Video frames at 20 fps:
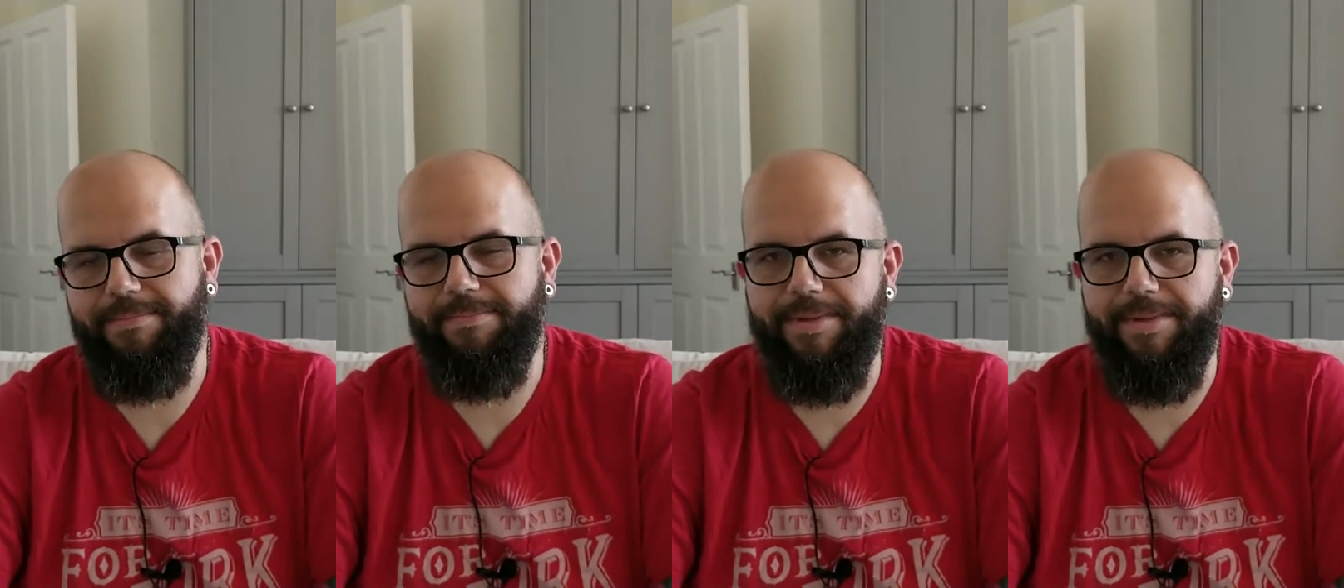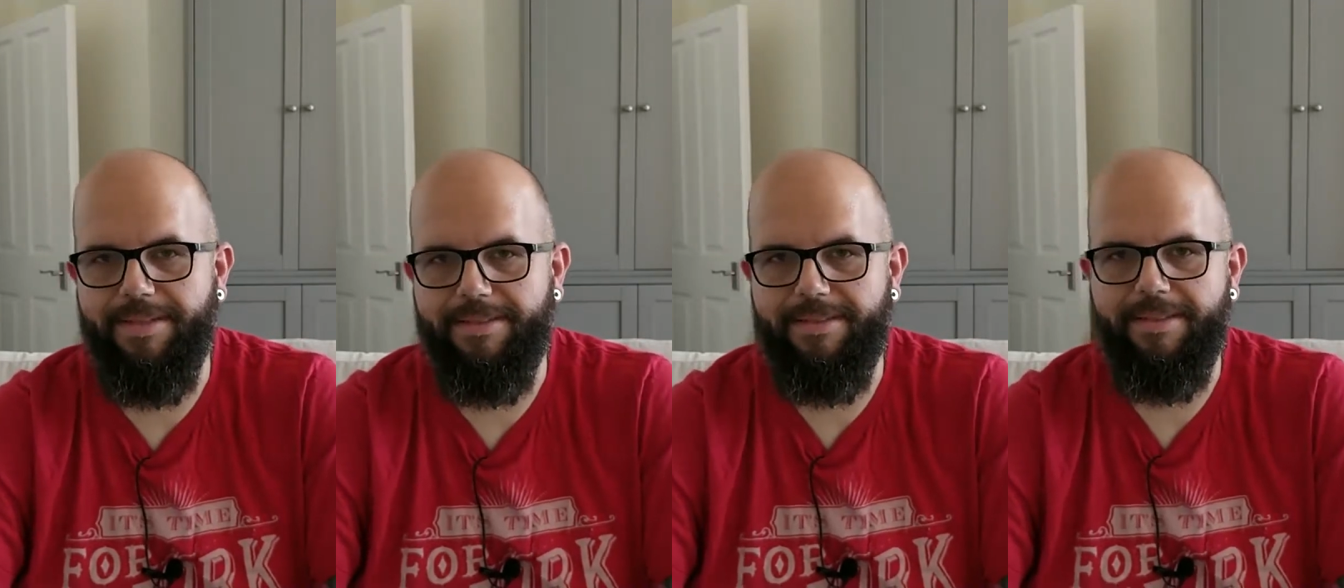
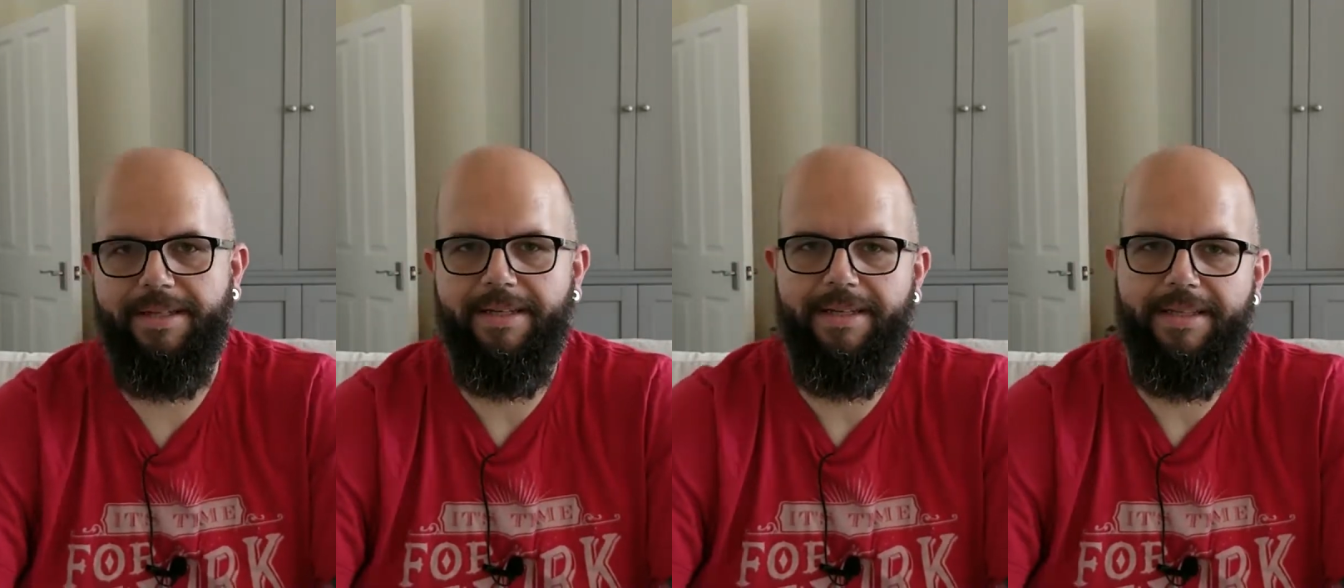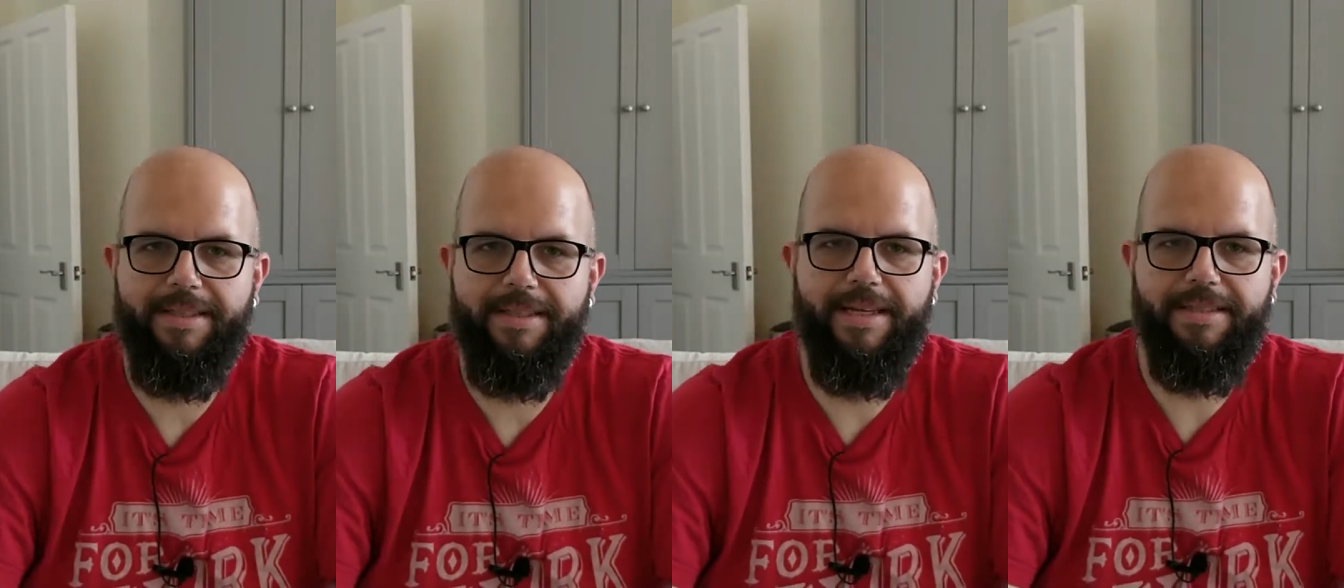But
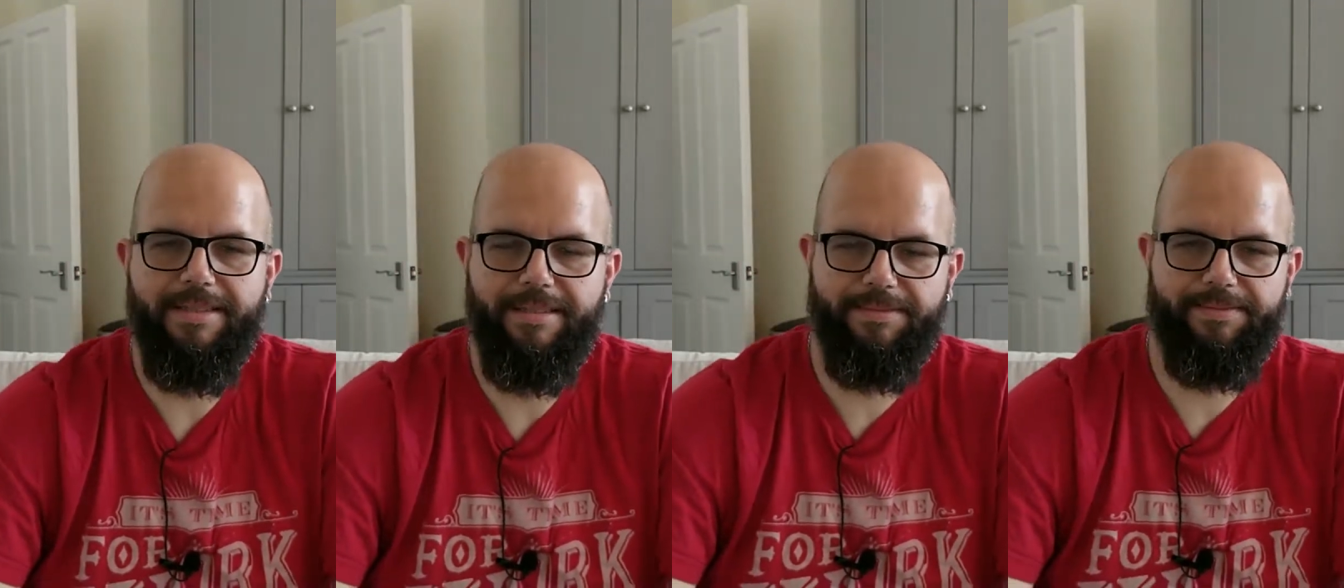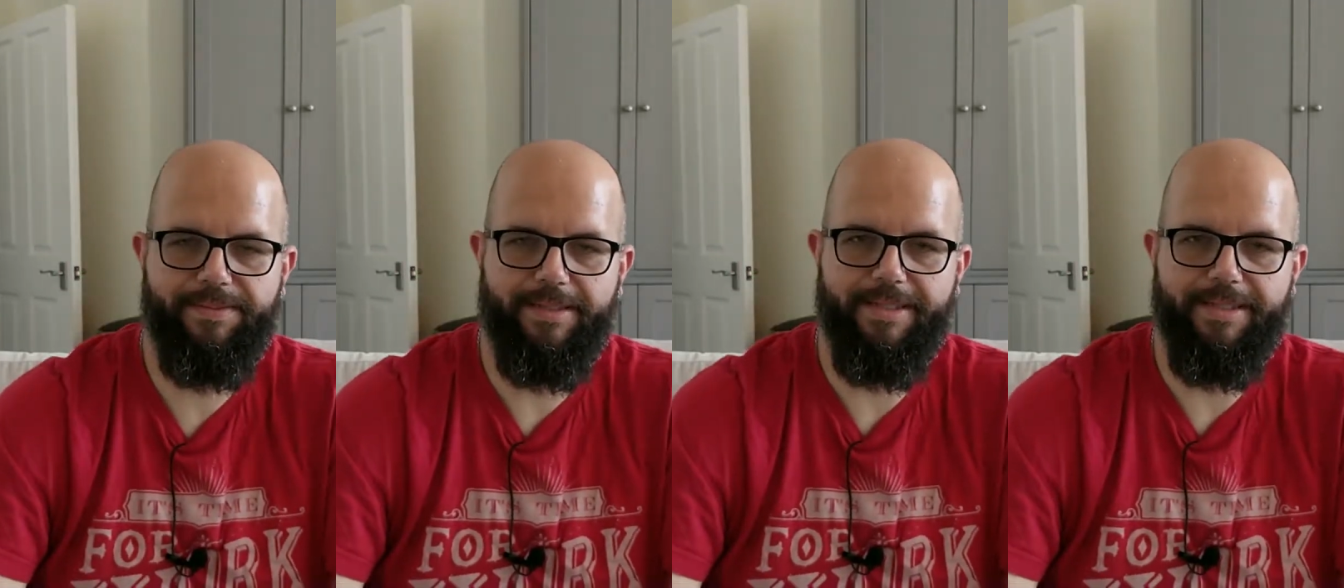
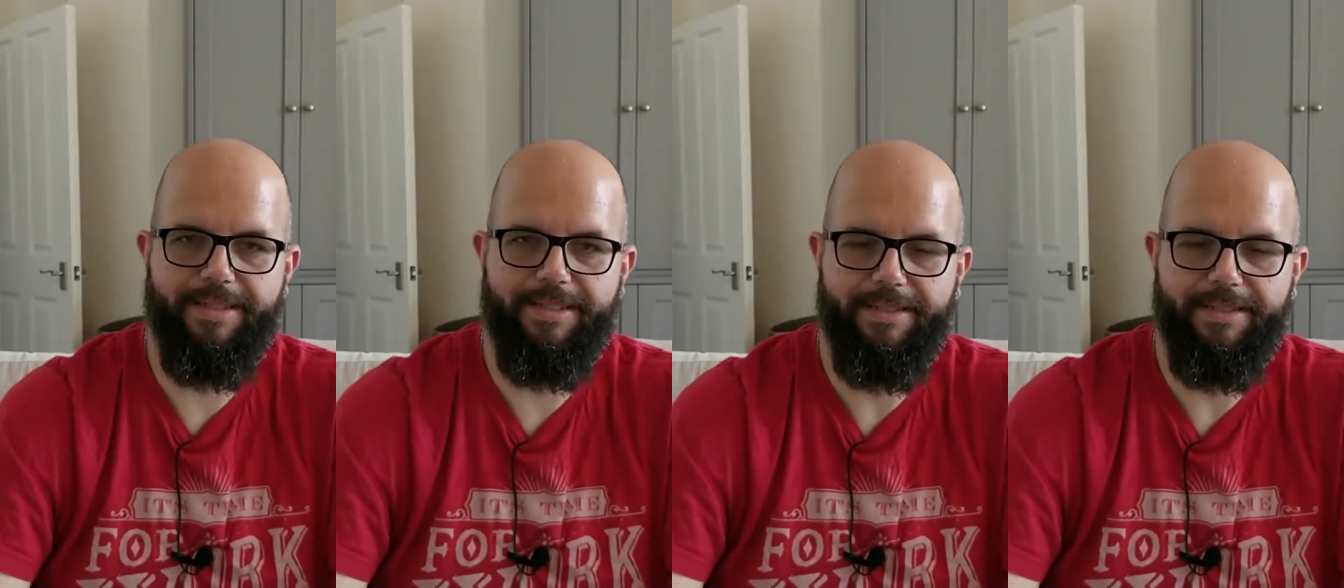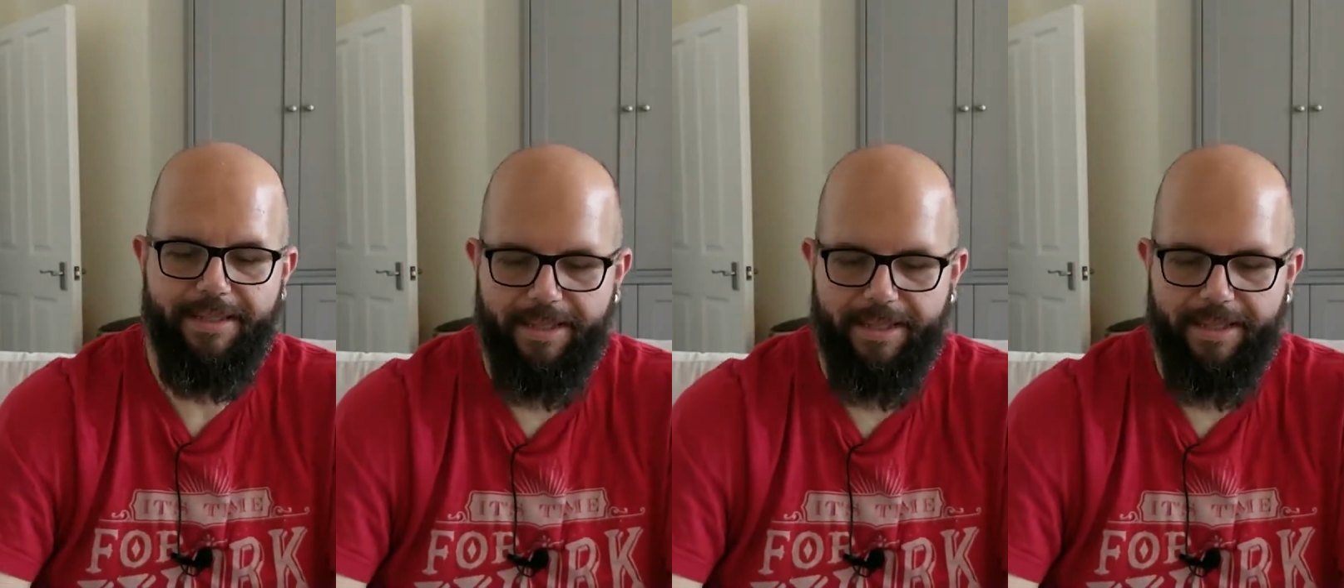that's fine,